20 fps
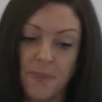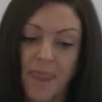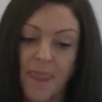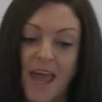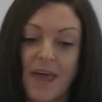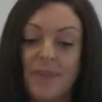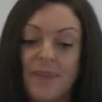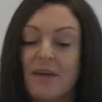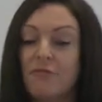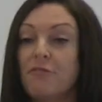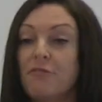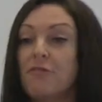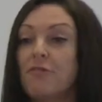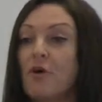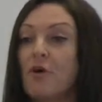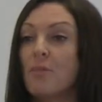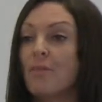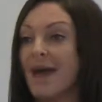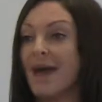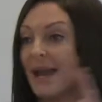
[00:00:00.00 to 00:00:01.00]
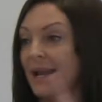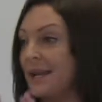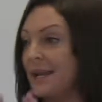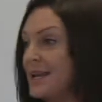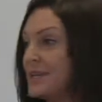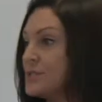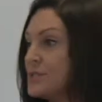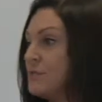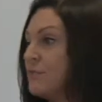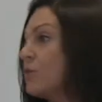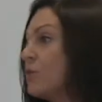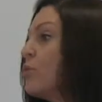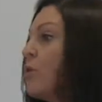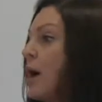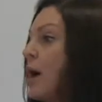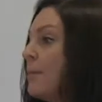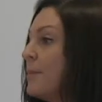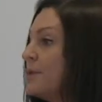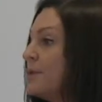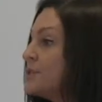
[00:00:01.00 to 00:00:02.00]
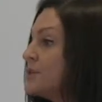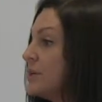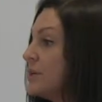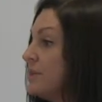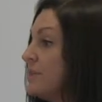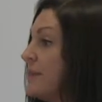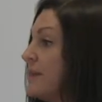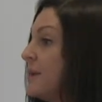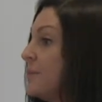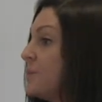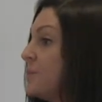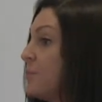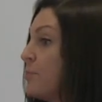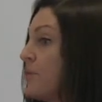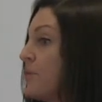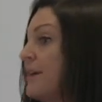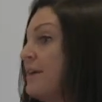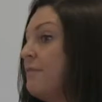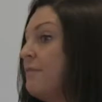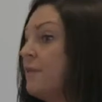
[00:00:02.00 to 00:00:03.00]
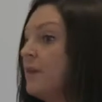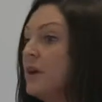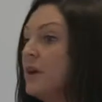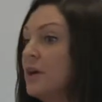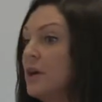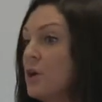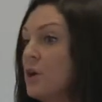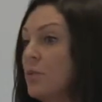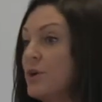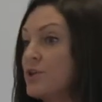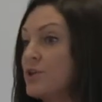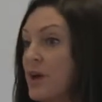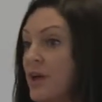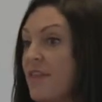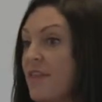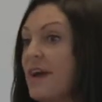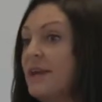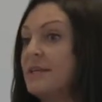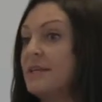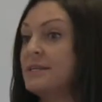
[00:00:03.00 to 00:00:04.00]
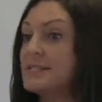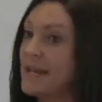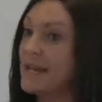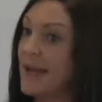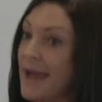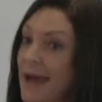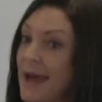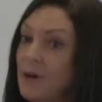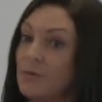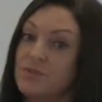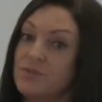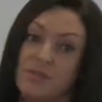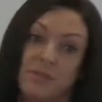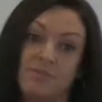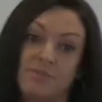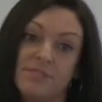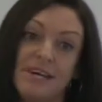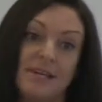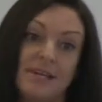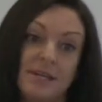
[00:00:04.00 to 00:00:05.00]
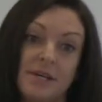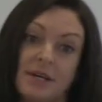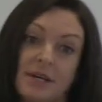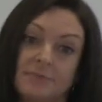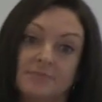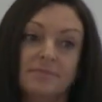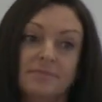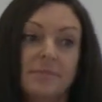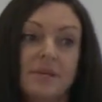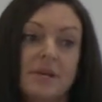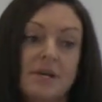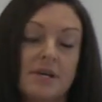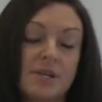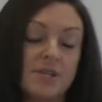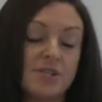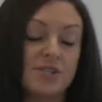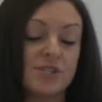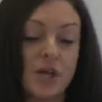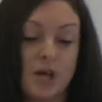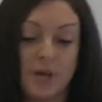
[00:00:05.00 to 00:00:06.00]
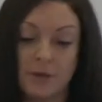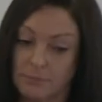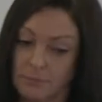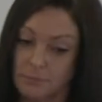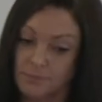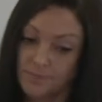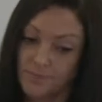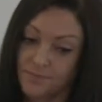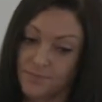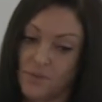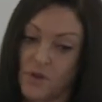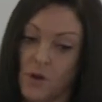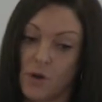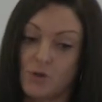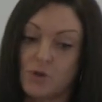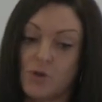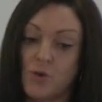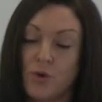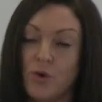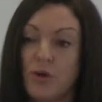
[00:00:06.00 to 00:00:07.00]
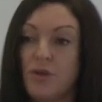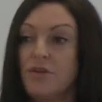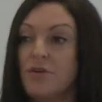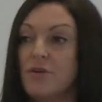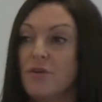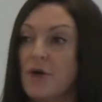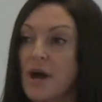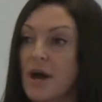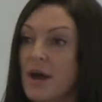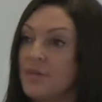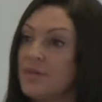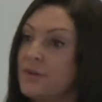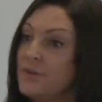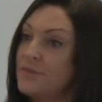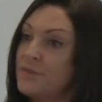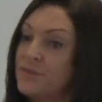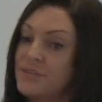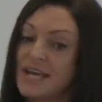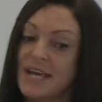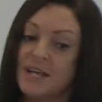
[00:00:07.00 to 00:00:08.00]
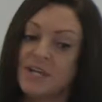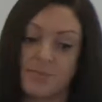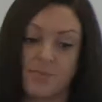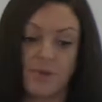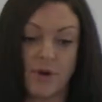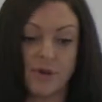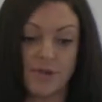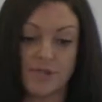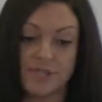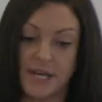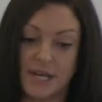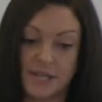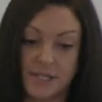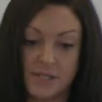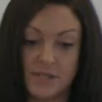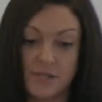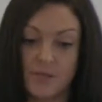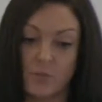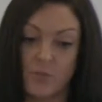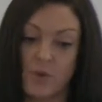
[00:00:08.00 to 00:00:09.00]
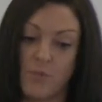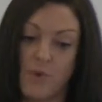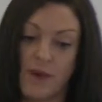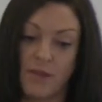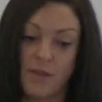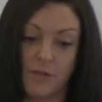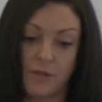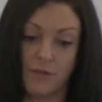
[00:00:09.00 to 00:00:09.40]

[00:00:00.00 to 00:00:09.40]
And then from that list of requirements, I developed a brief, which I then sent out to tender. So I'll talk you through the tender process that we went